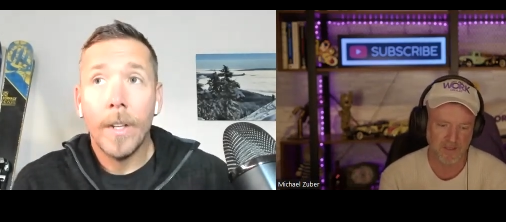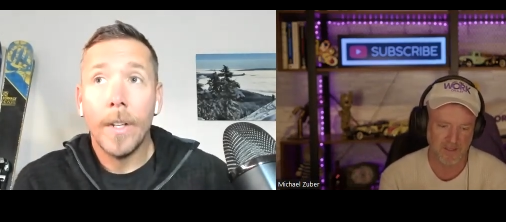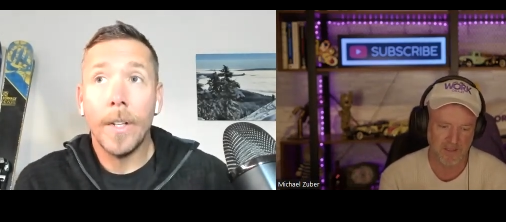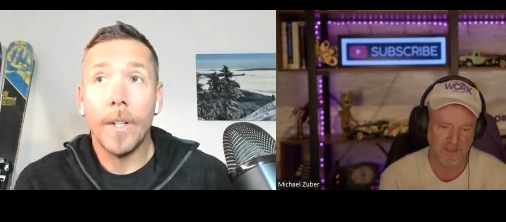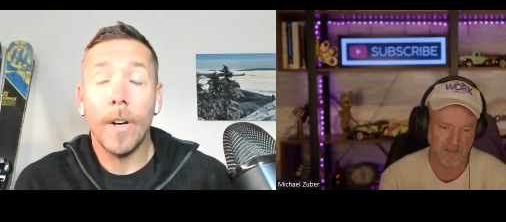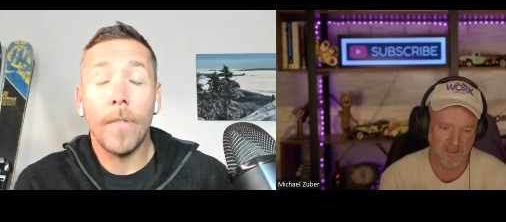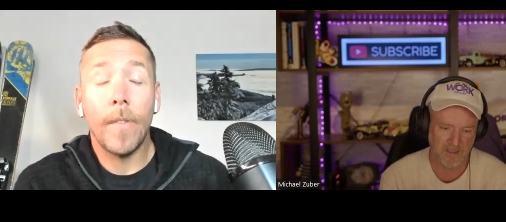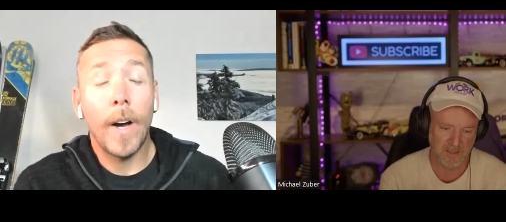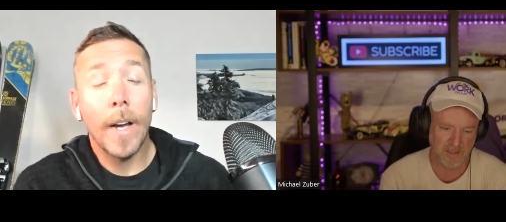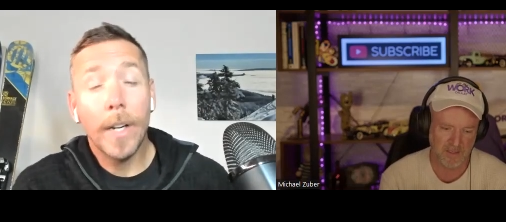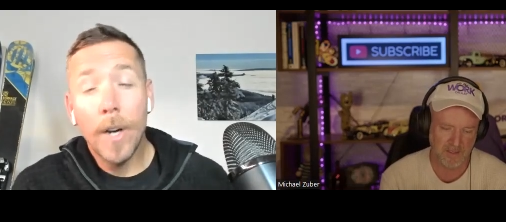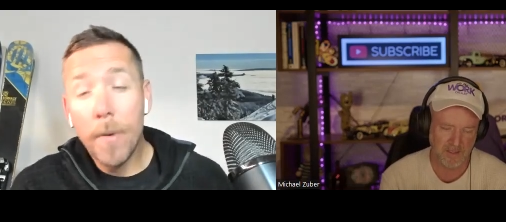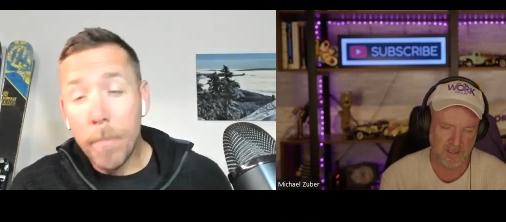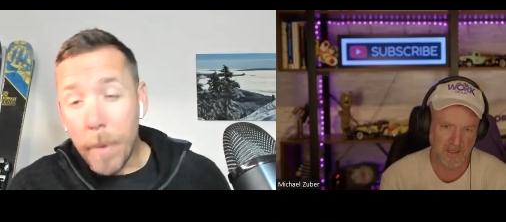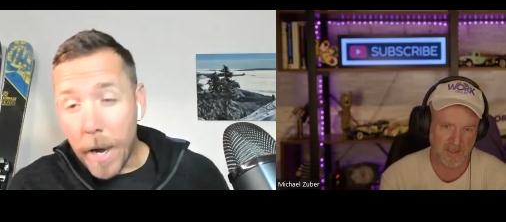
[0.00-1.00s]
Speaker 1: You know, if I
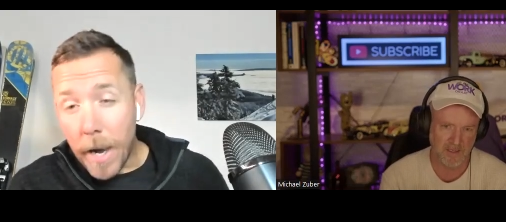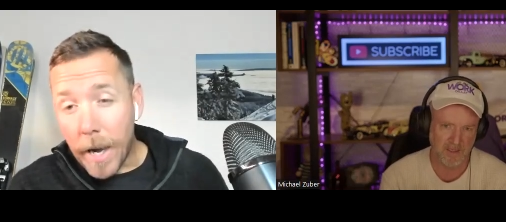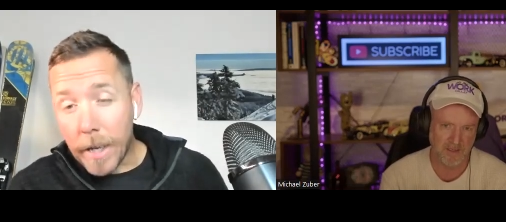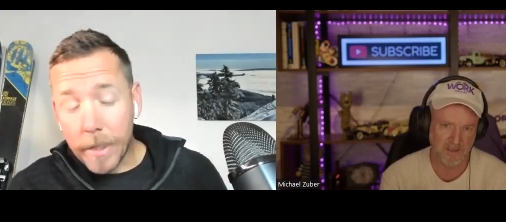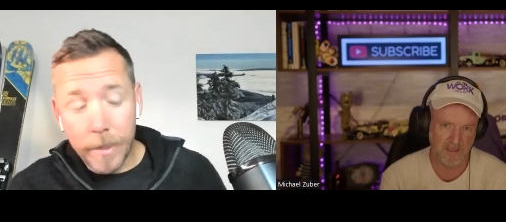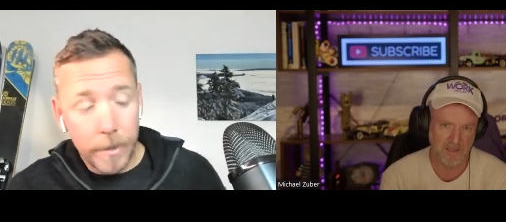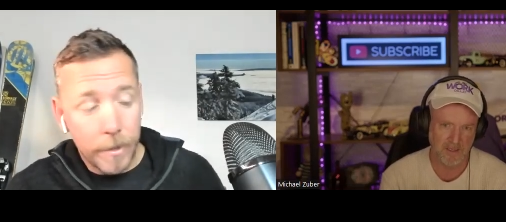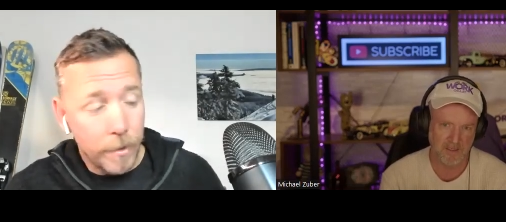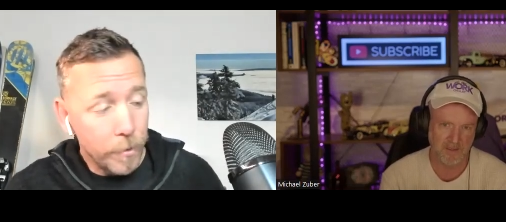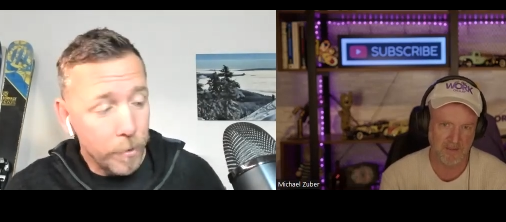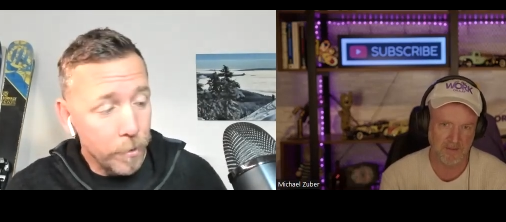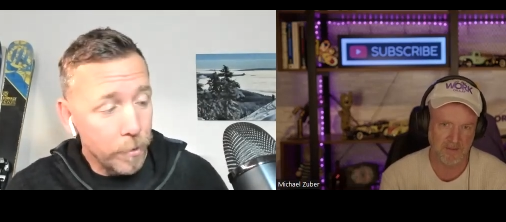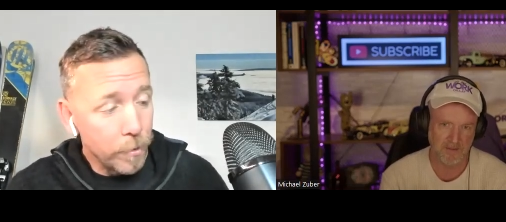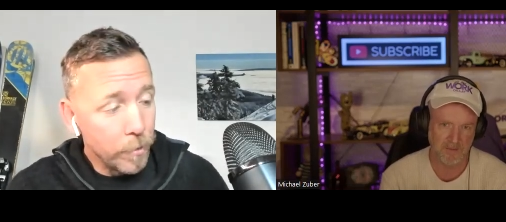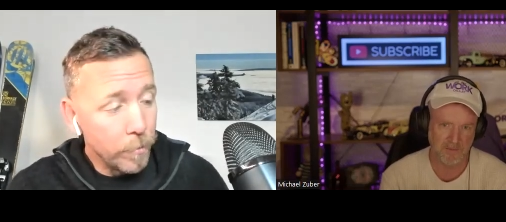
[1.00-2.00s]
go back
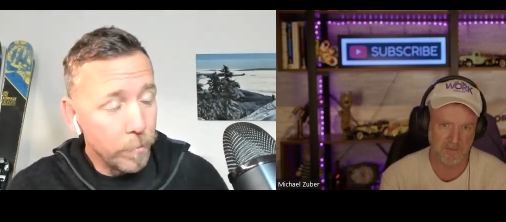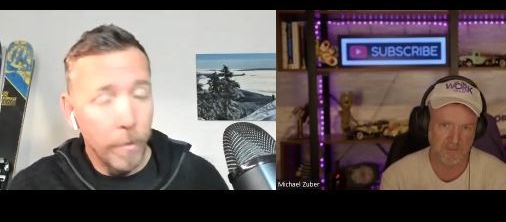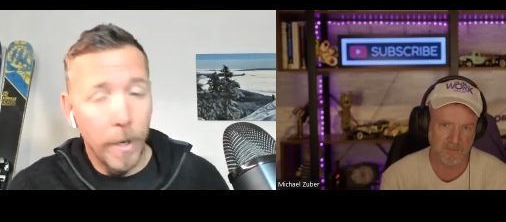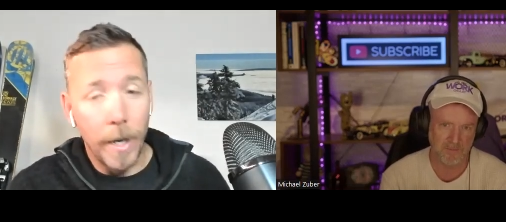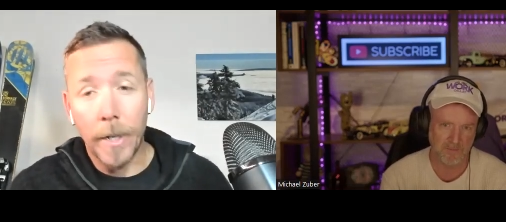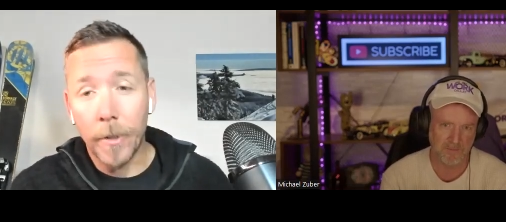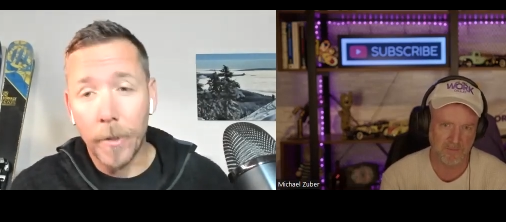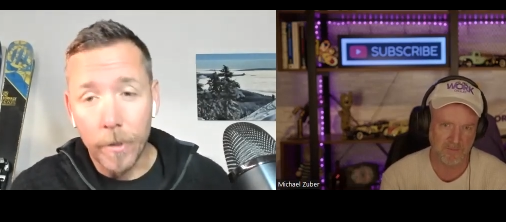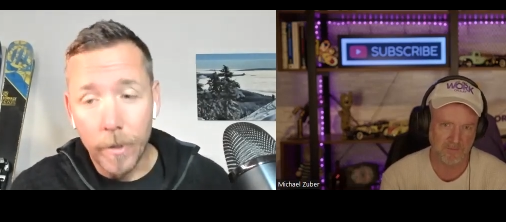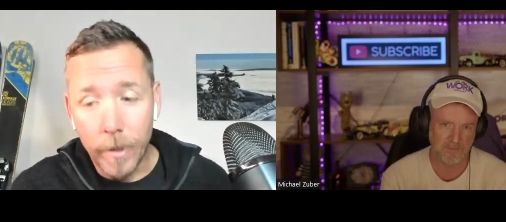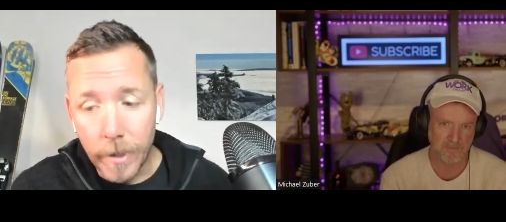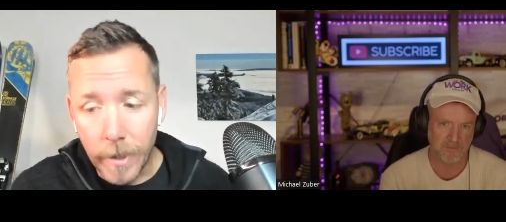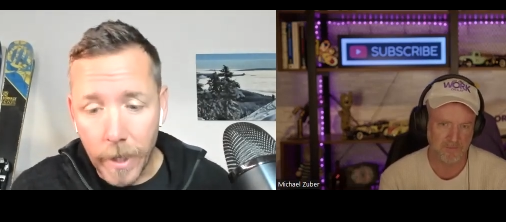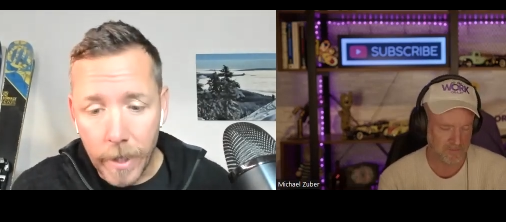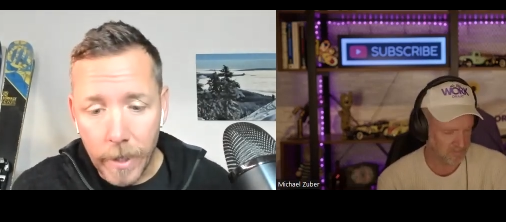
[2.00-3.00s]
to my
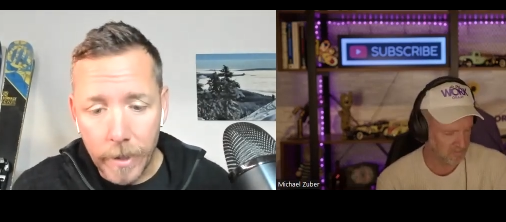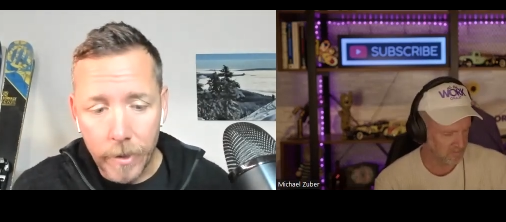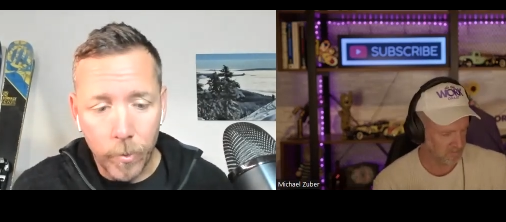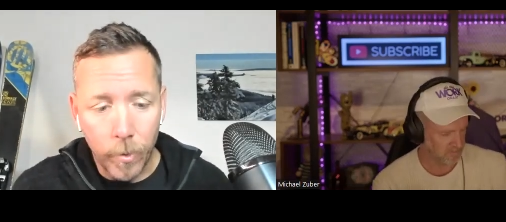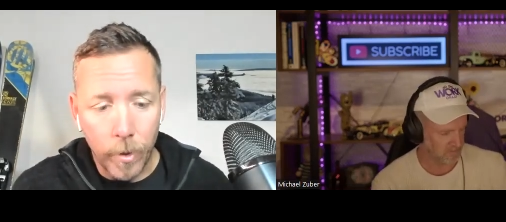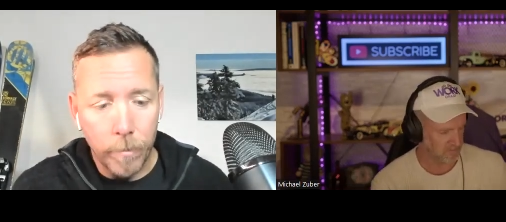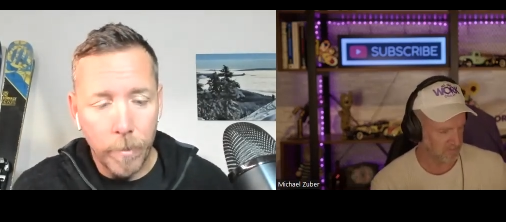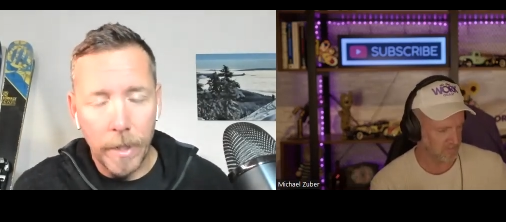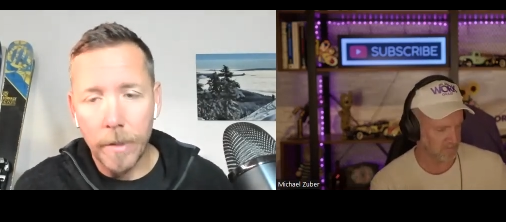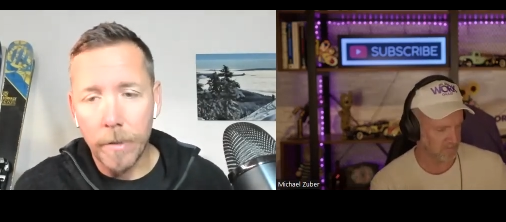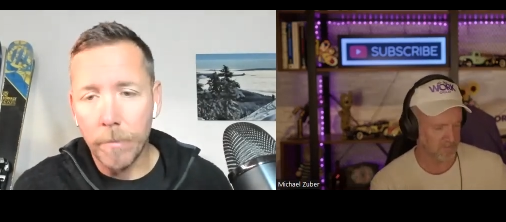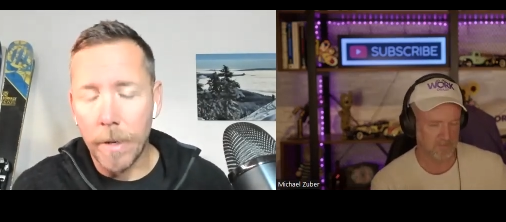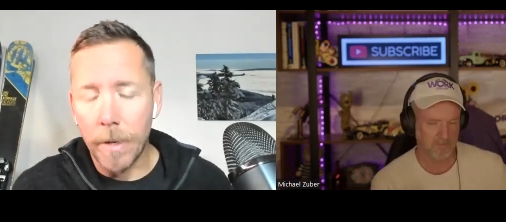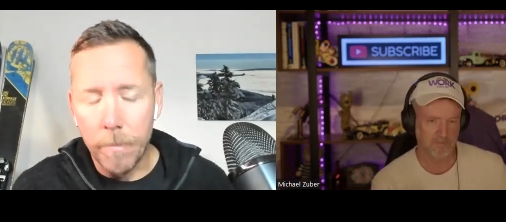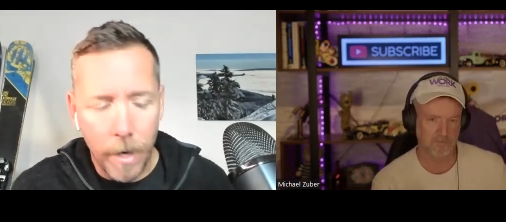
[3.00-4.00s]
early days when
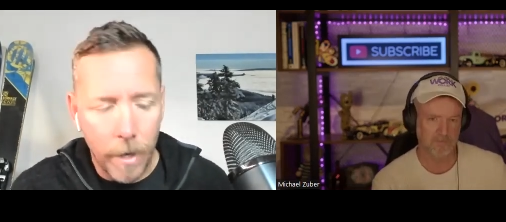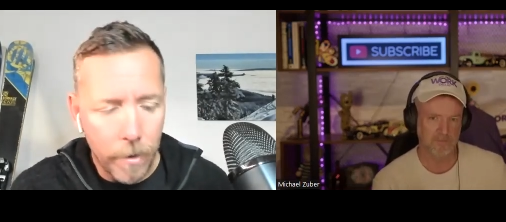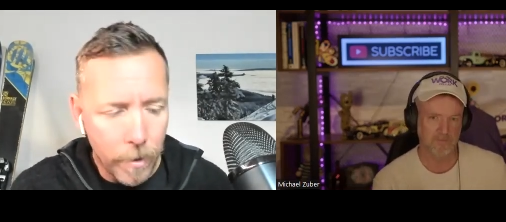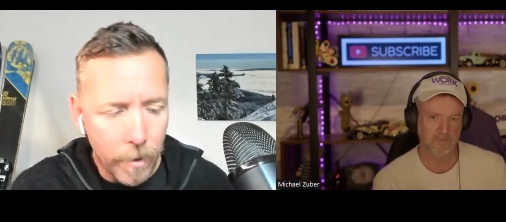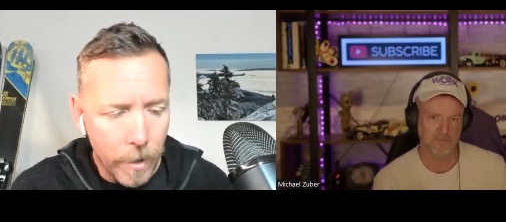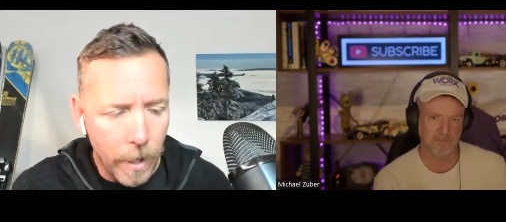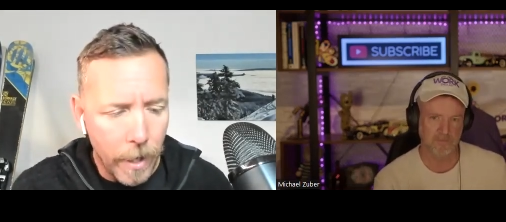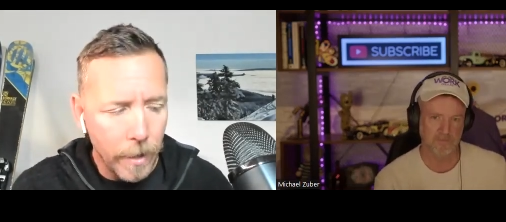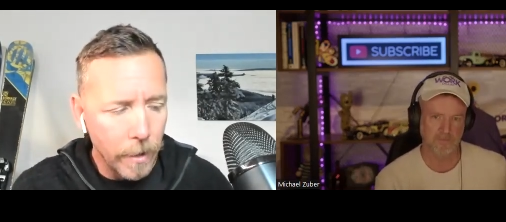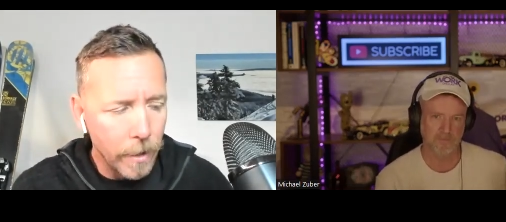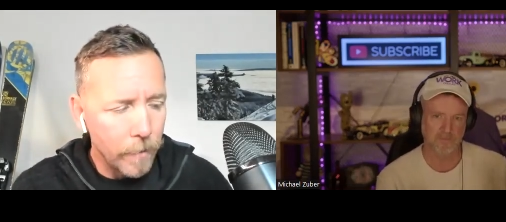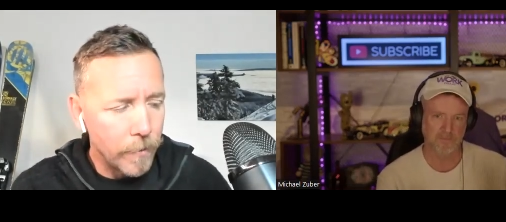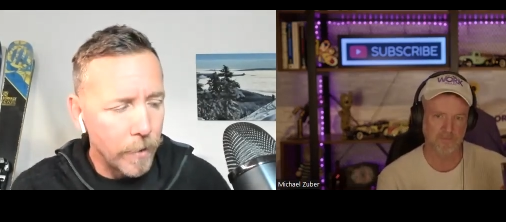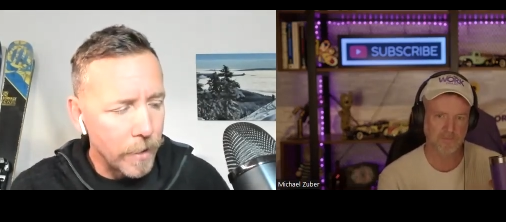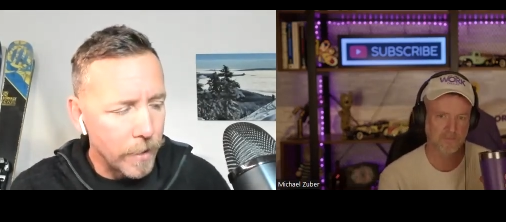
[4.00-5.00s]
my my mother and I
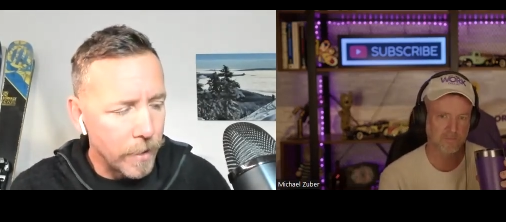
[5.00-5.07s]
lived in